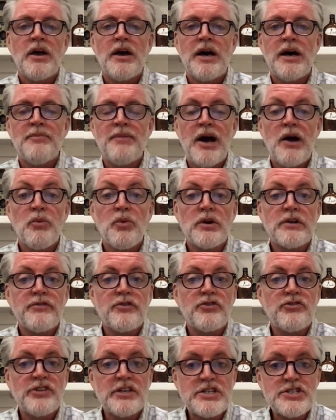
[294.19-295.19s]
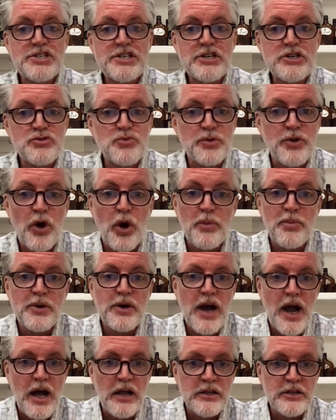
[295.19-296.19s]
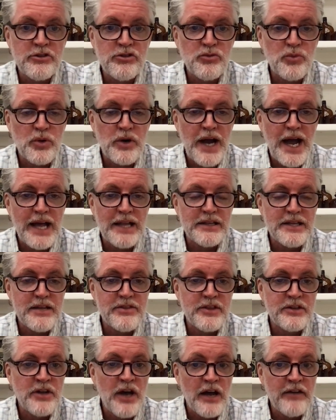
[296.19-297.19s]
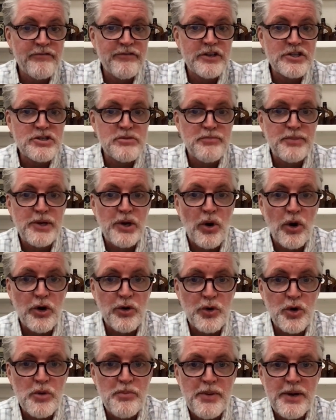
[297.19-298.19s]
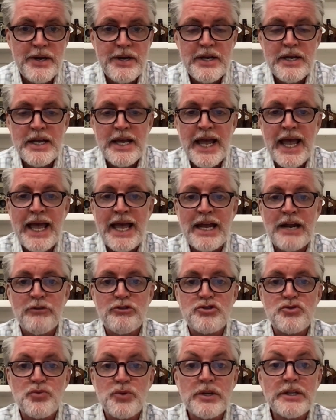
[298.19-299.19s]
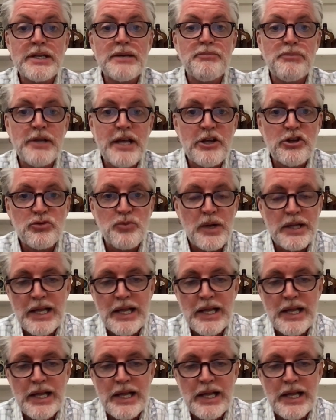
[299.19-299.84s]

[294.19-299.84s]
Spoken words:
I worked for 6 years with HarperCollins, where I led the nonfiction PR group, And I was really blessed